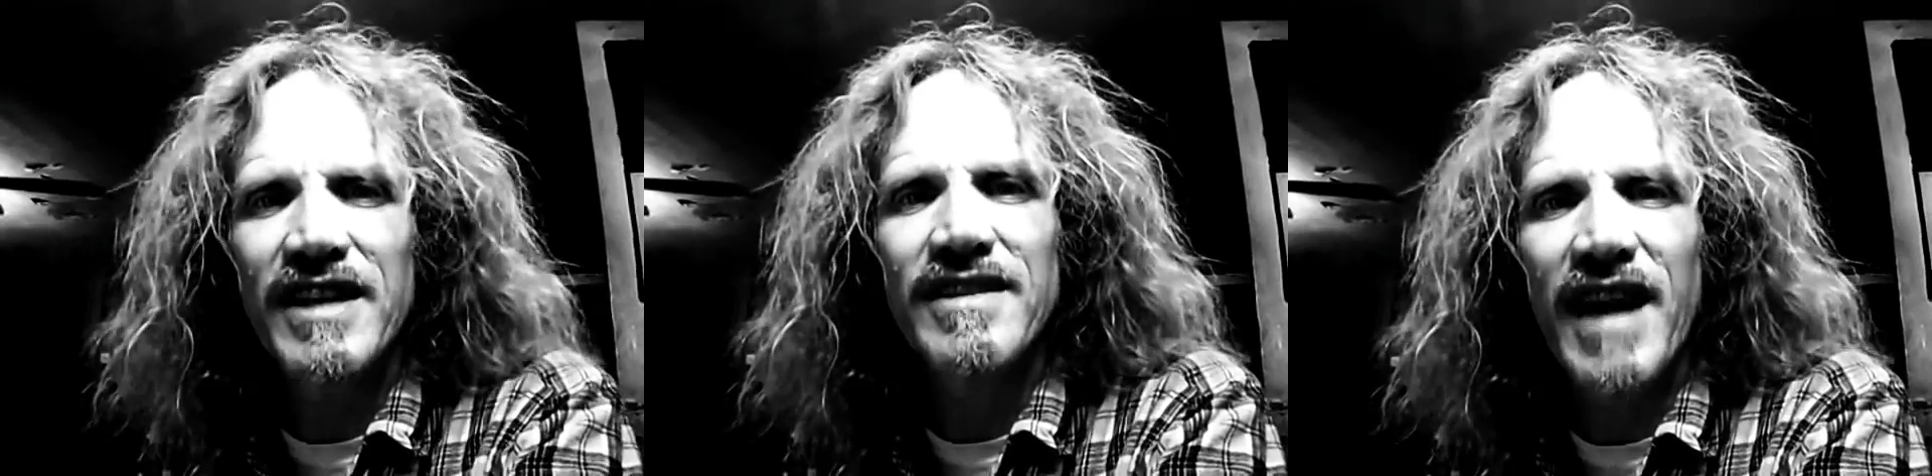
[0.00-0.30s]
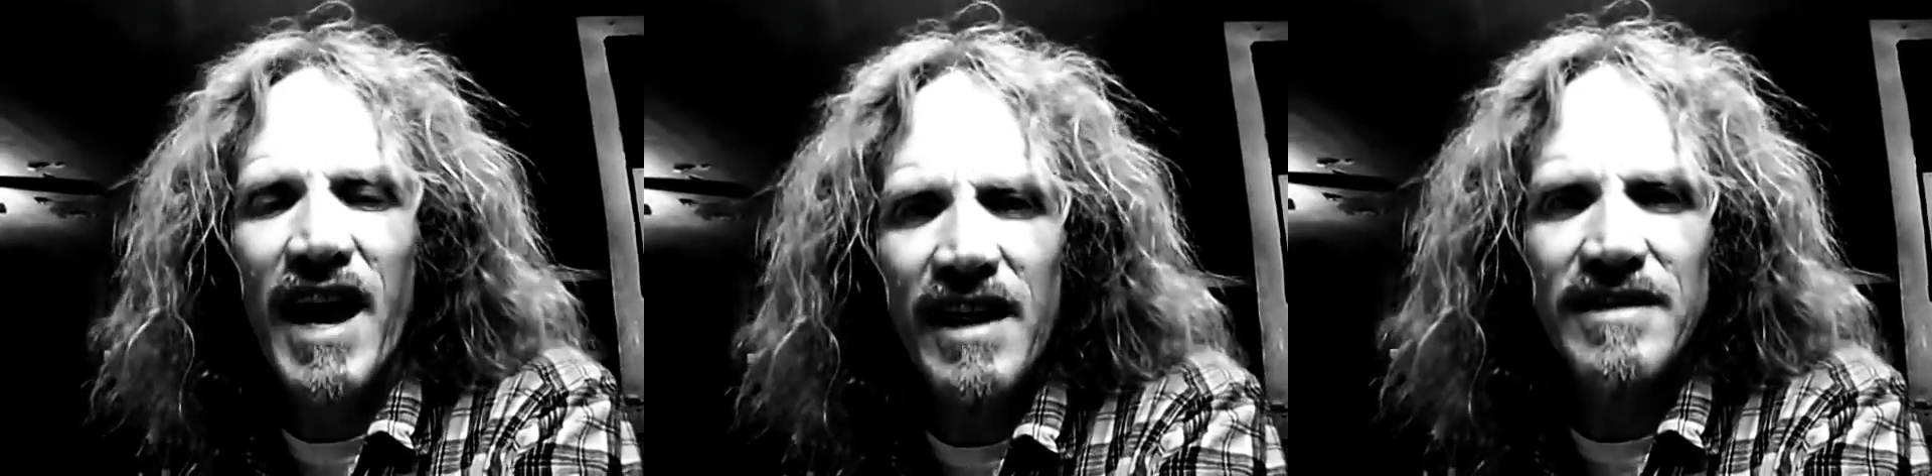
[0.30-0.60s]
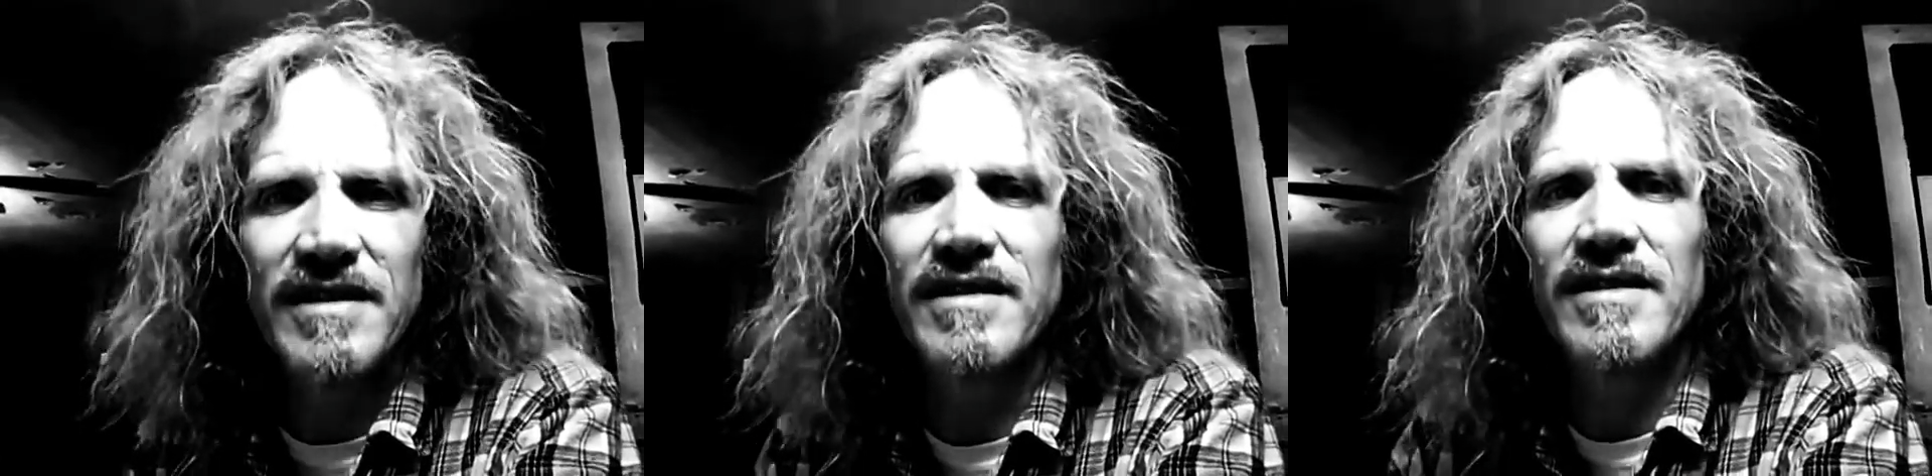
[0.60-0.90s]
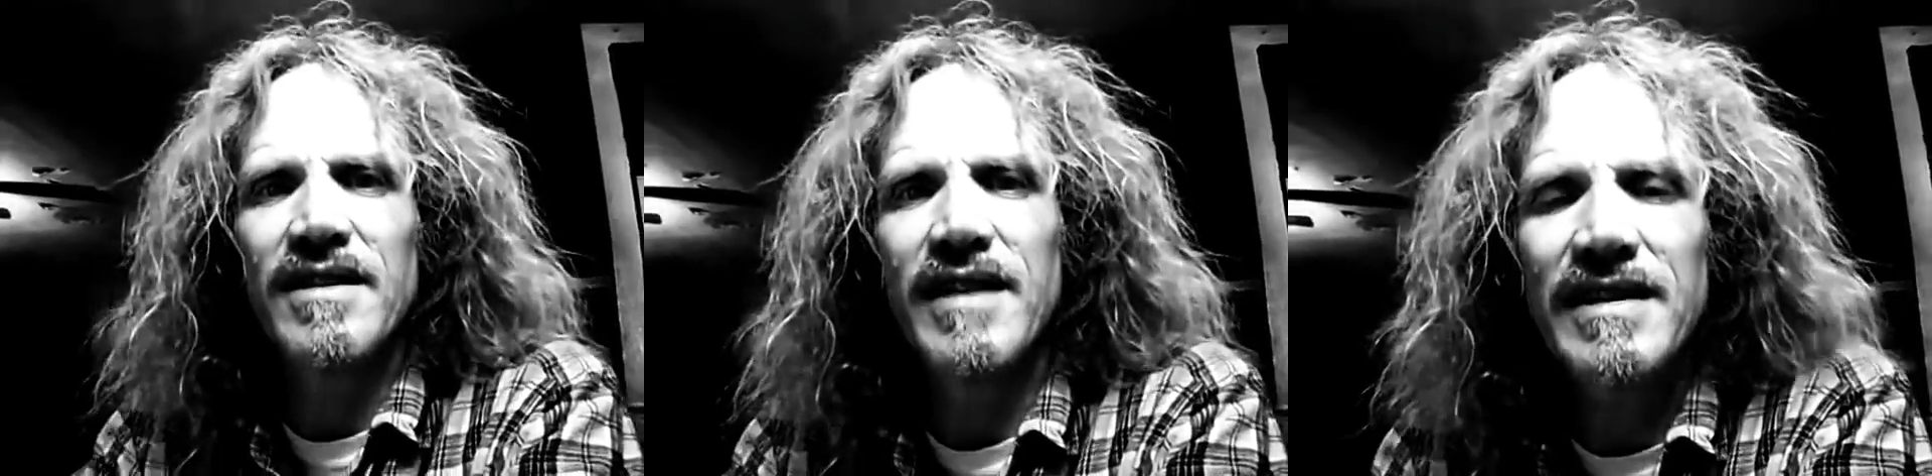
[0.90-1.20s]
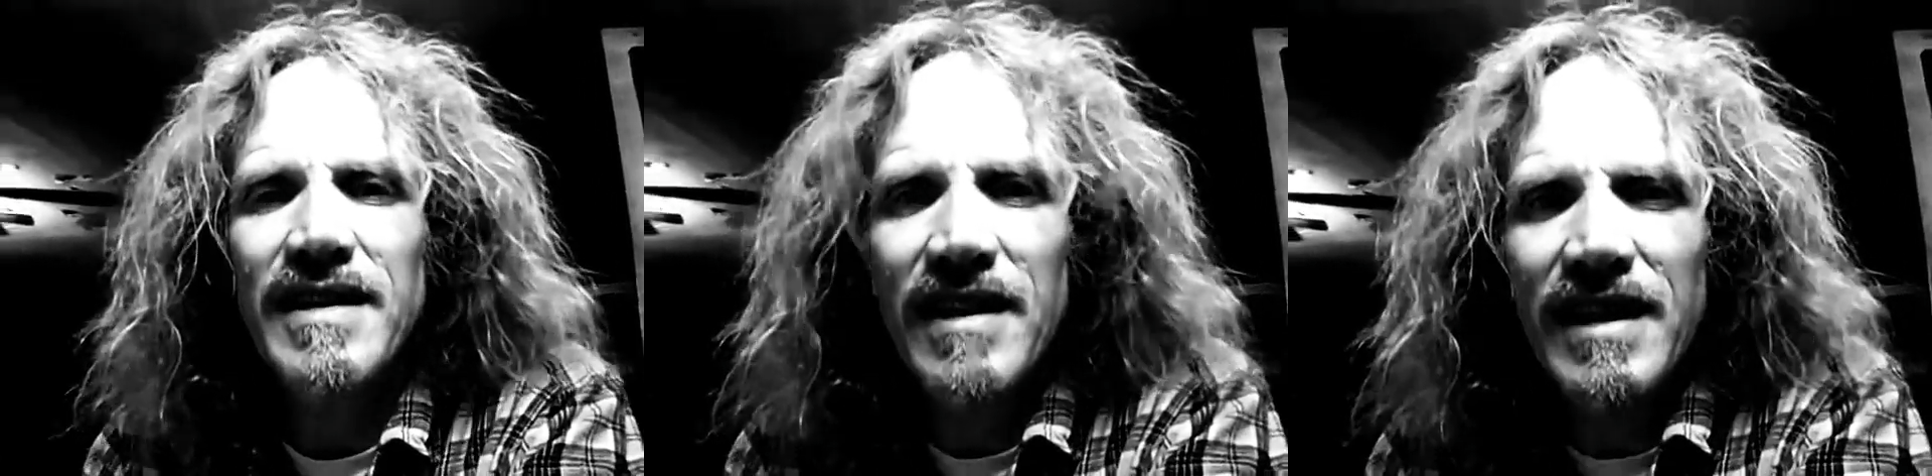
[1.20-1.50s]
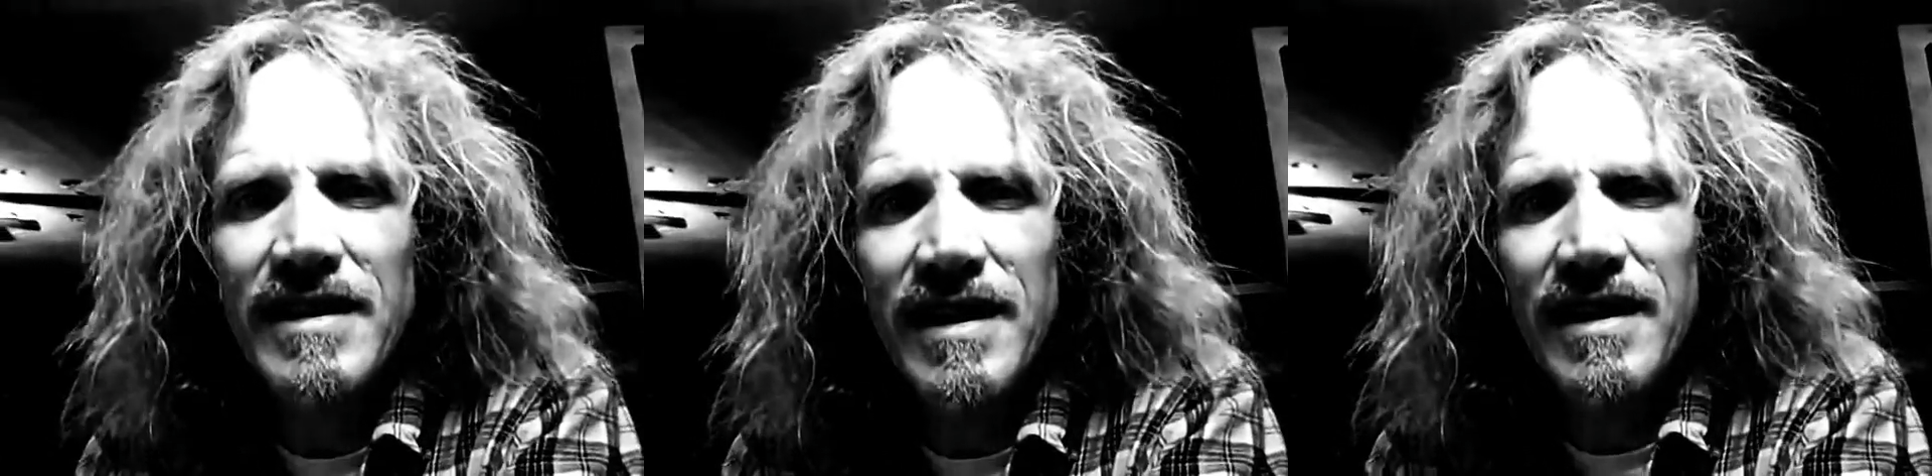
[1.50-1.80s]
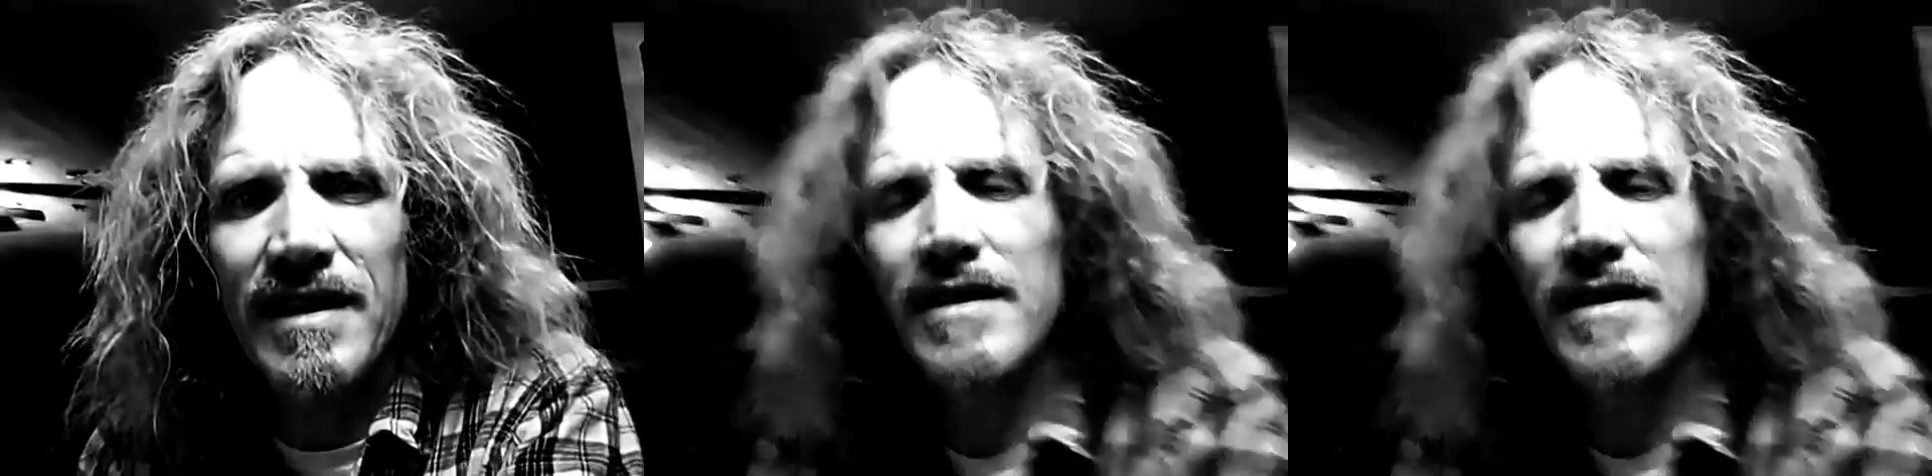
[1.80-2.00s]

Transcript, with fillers: kids' heads. That's how they did